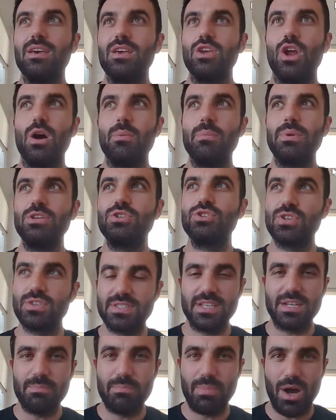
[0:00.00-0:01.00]
I'm
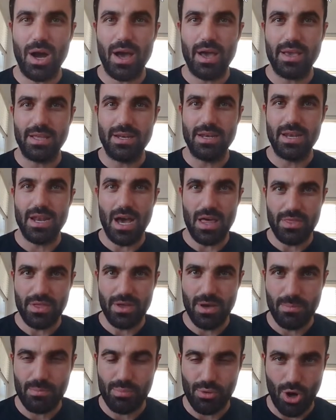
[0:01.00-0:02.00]
interested in buying
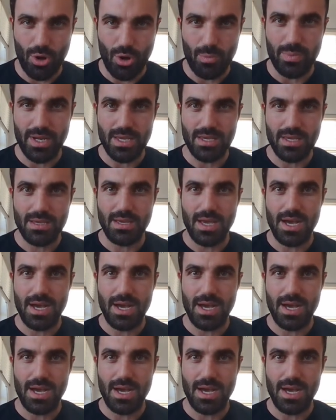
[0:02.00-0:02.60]
another property.